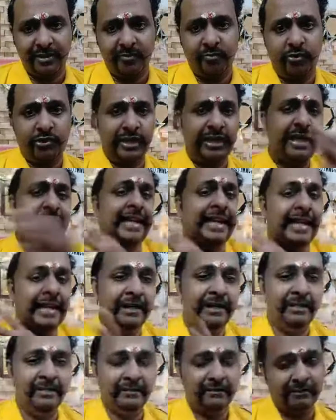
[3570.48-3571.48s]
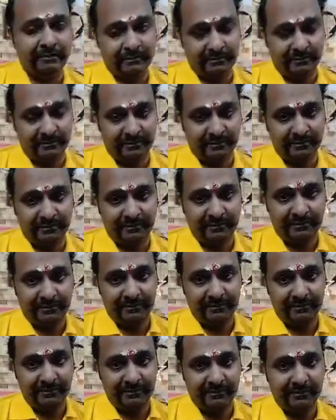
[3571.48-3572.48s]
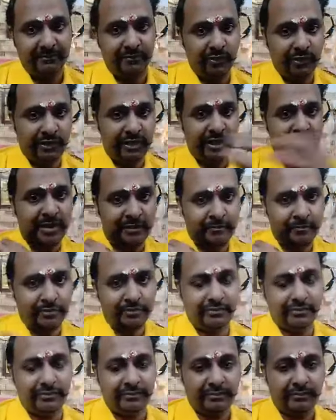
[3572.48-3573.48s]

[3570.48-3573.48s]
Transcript: Putting a needle, putting a cup